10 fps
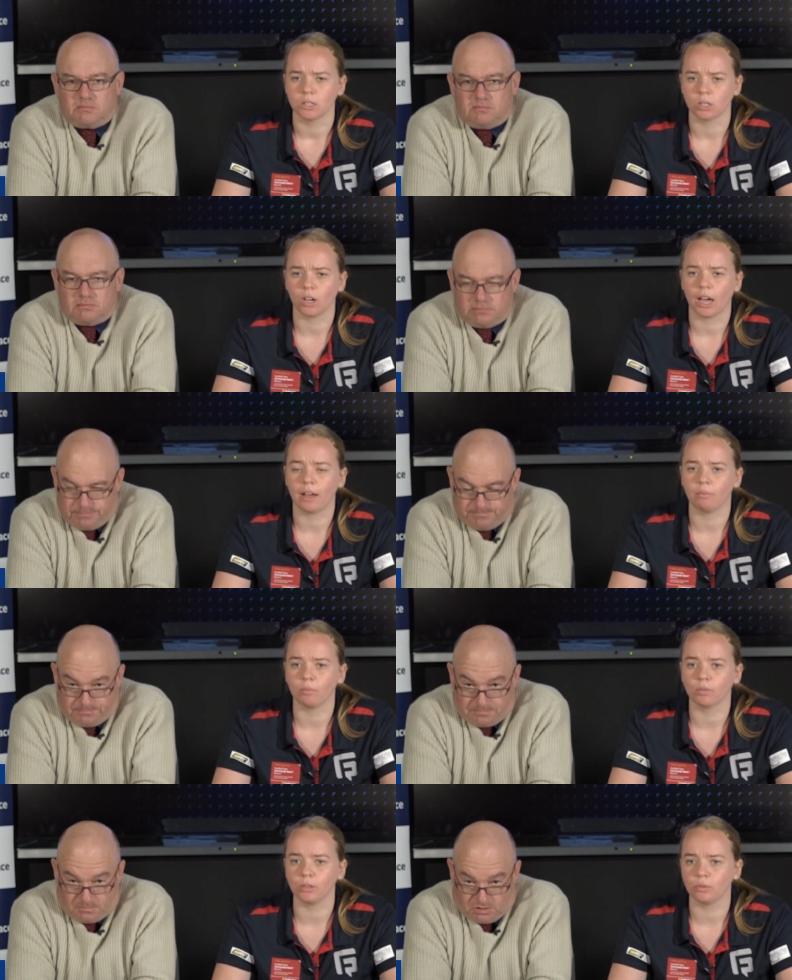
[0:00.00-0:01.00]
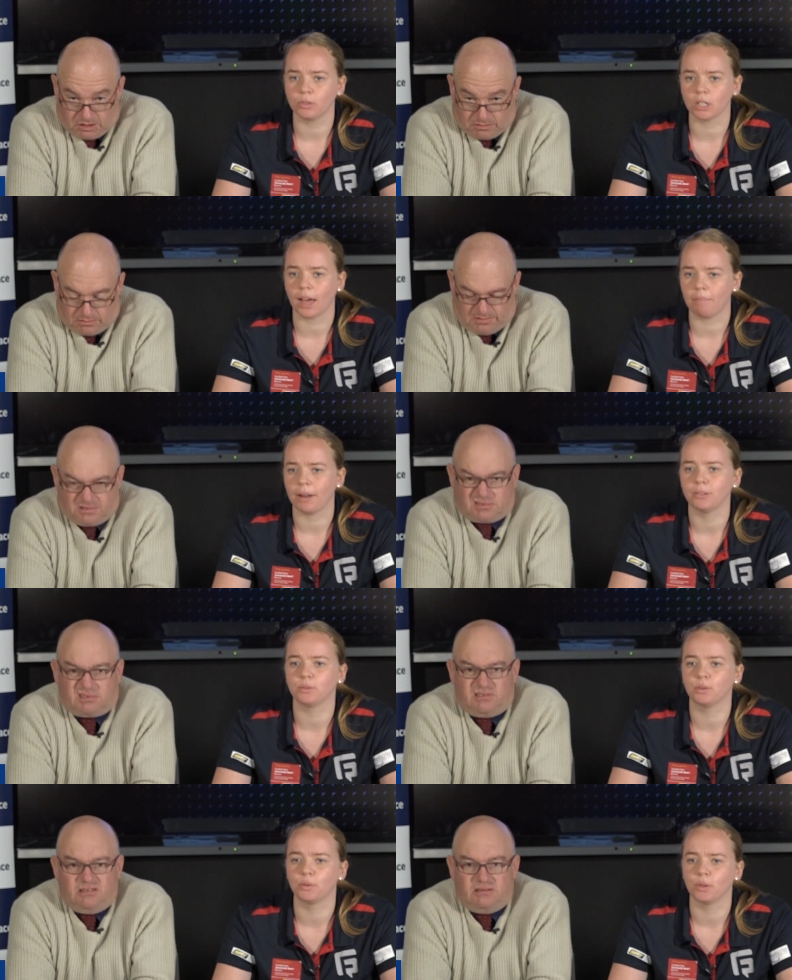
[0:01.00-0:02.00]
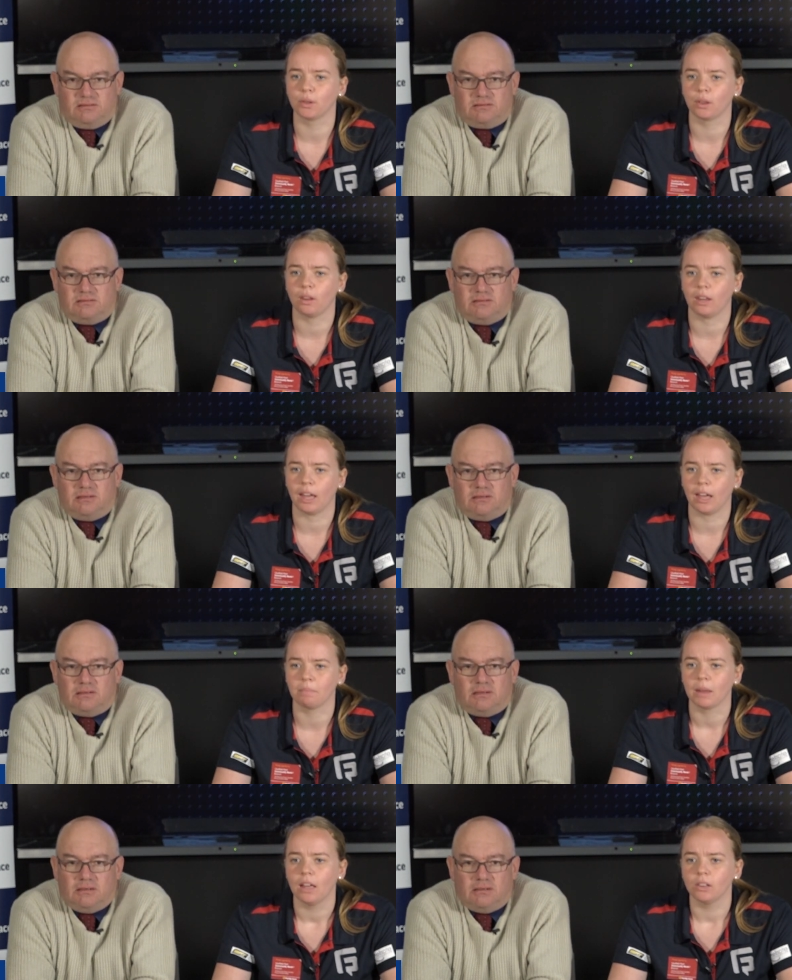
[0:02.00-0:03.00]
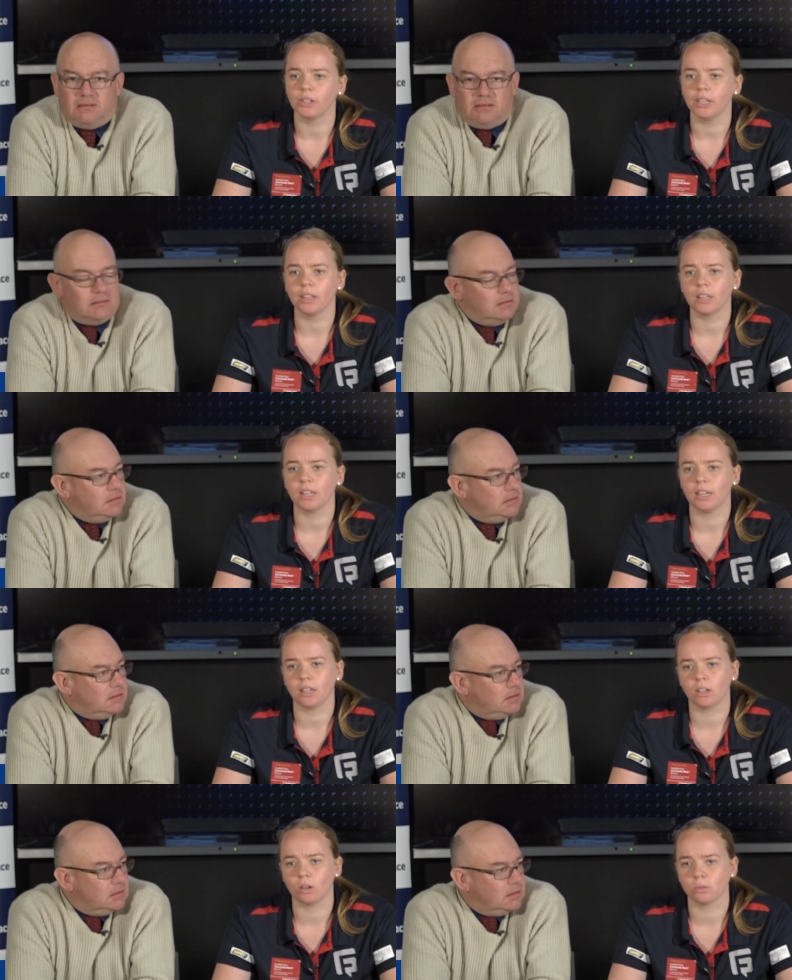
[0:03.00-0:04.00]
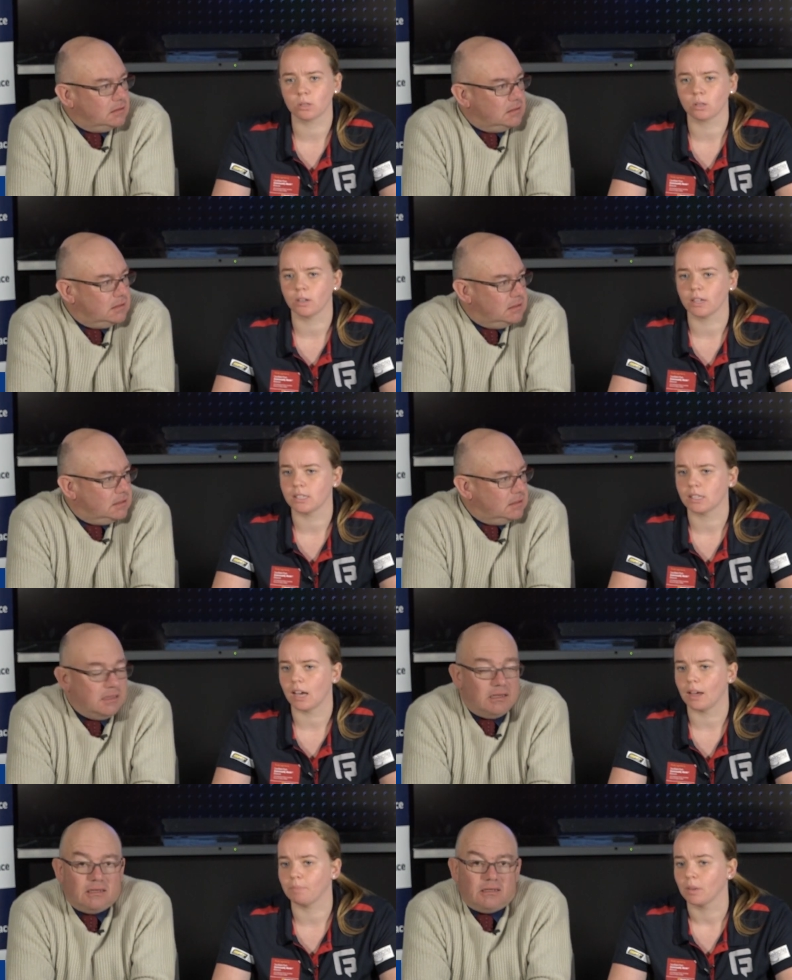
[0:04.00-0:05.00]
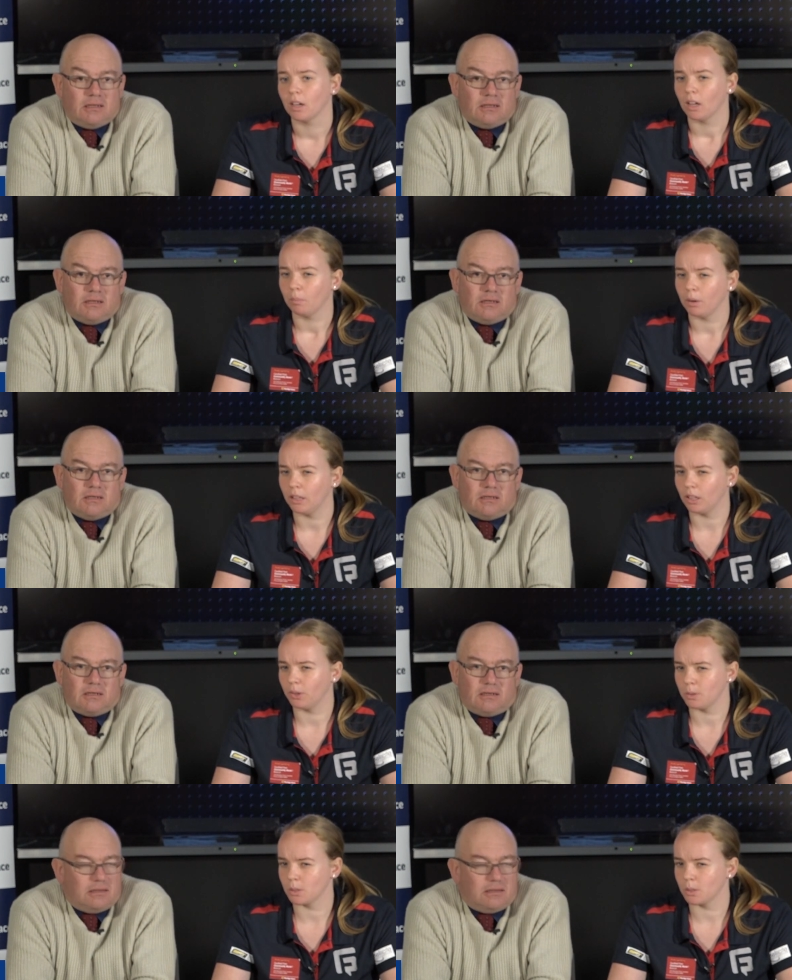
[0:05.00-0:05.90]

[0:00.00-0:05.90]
Speaker 1: So um, real tight battle for fourth there. Looking at the leading goal scorers, um, pretty low